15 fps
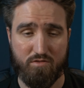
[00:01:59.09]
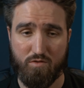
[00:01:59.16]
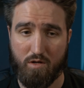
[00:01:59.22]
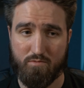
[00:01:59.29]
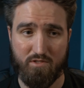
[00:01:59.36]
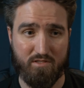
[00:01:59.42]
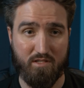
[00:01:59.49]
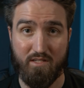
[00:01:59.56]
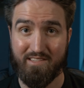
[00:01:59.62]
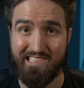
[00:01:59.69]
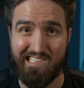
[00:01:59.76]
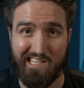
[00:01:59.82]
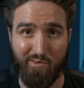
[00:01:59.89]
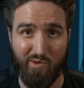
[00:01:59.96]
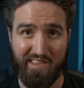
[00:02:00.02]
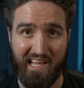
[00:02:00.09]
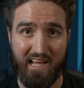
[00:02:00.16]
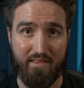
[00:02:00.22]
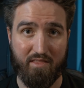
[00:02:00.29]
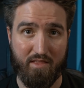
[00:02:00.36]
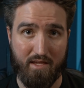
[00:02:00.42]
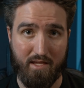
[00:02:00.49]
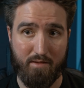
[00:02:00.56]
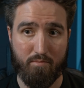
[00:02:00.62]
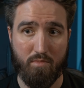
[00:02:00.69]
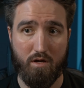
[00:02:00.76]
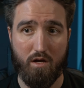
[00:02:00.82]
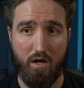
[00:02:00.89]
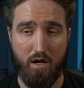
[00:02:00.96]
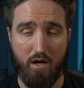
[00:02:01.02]
So I'm just going to stick with that
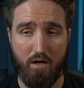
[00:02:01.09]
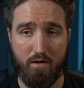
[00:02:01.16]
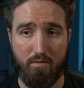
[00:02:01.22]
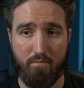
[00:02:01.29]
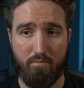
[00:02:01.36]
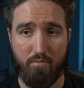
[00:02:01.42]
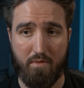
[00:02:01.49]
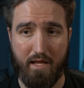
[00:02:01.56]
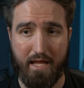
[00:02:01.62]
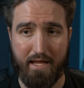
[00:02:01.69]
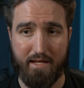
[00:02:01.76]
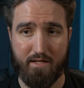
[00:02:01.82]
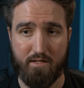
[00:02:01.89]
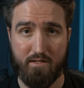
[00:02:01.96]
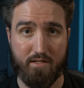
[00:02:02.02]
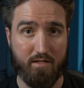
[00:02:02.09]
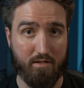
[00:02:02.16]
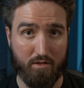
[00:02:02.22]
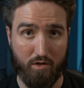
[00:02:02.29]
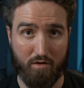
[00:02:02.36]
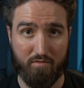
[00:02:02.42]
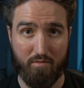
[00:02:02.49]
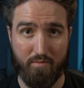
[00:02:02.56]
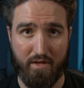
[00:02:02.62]
theme and go from